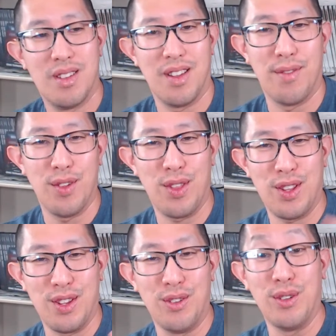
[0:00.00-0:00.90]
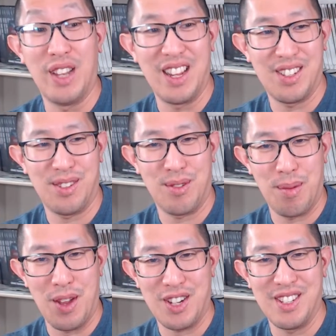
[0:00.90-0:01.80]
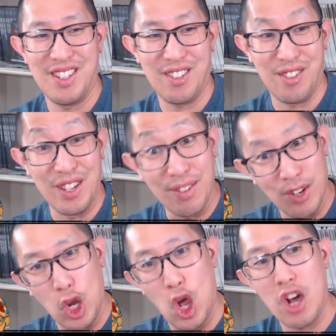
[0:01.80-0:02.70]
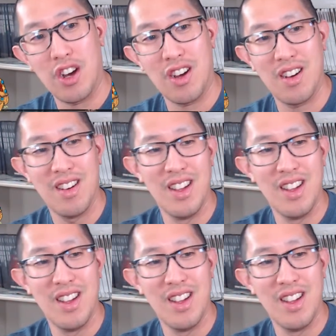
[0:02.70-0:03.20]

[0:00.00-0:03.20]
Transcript: If you thought the old lances were obnoxious, these are even longer.